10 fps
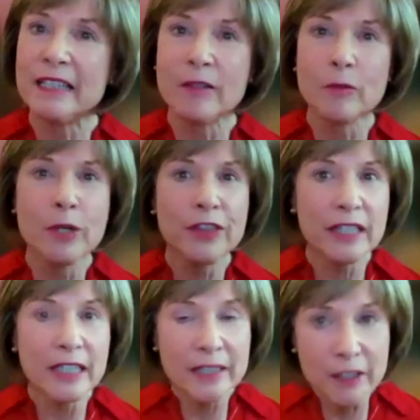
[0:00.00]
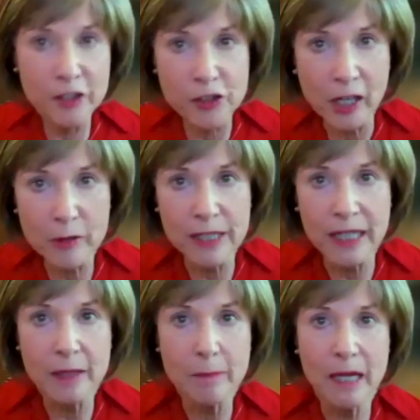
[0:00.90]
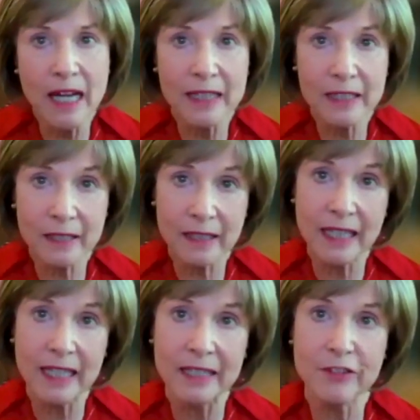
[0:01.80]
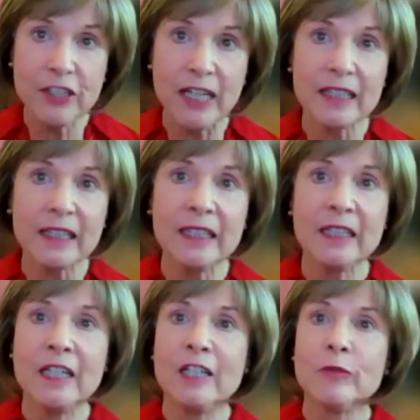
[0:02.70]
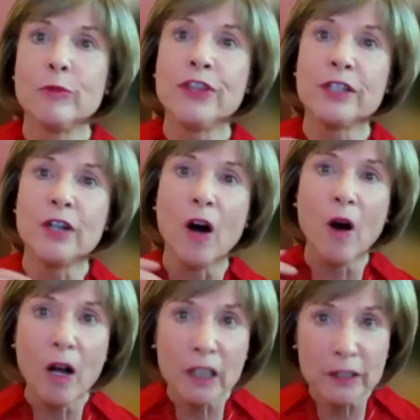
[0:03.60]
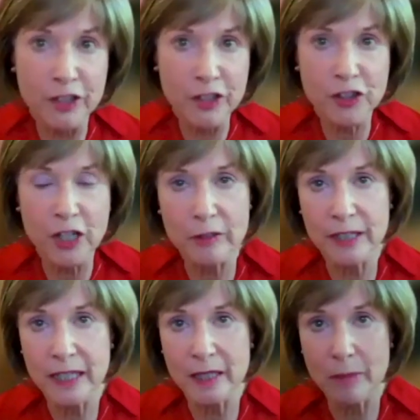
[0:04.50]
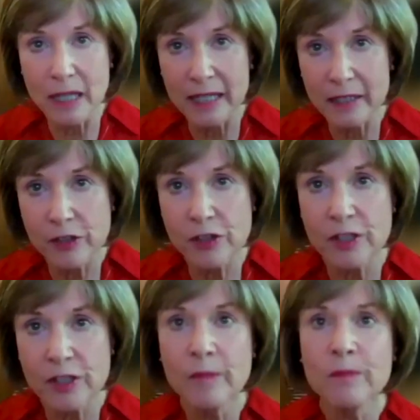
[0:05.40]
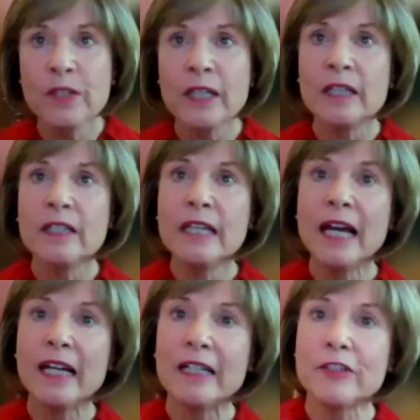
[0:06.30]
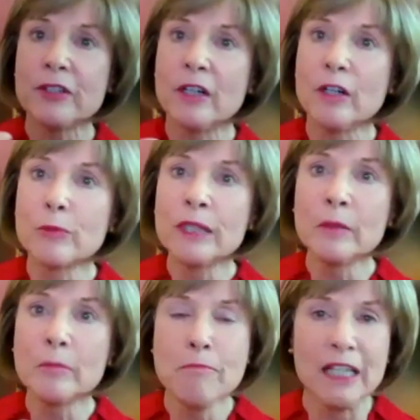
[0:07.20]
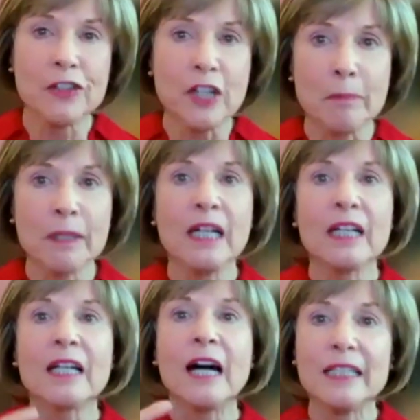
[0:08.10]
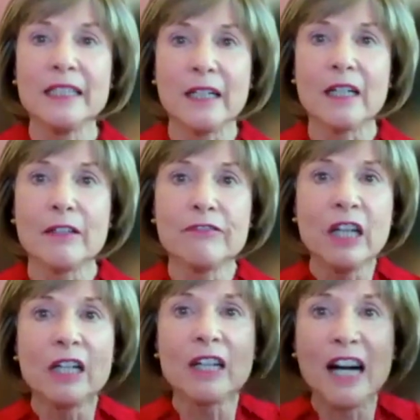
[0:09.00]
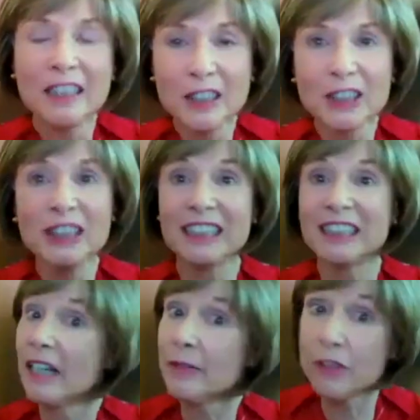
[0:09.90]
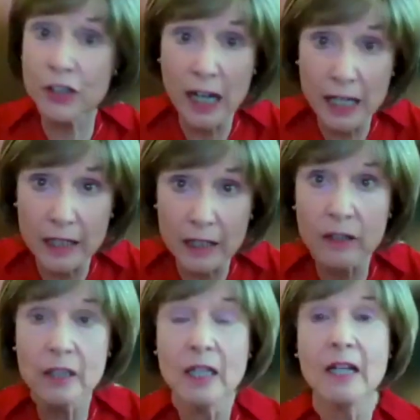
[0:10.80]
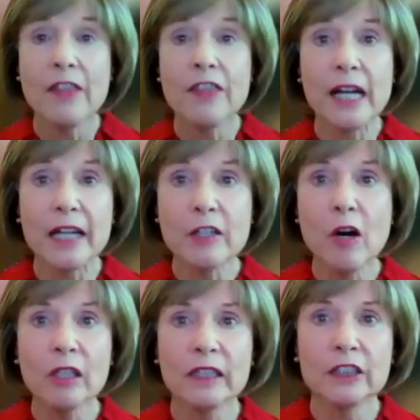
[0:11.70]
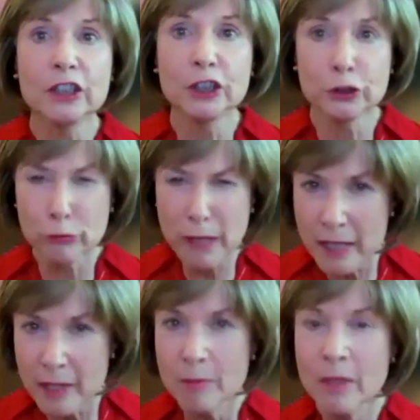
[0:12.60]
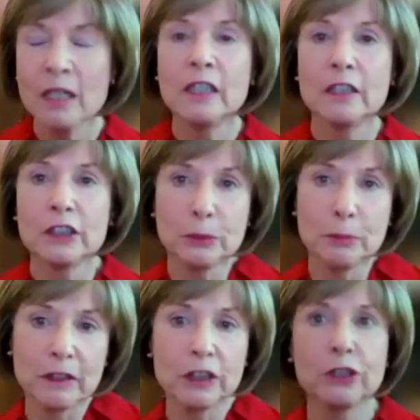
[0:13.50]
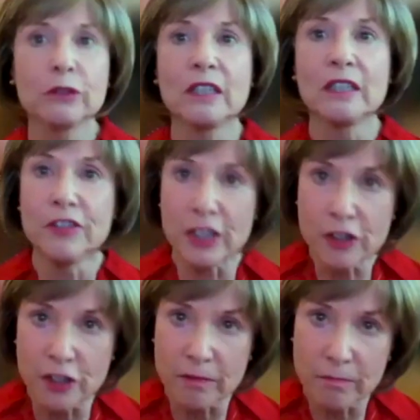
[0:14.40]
within this chakra data bank, and sadly, within all of his chakra data banks, he has a real mess up kind of consciousness lifestyle that I call extreme spiritual addiction.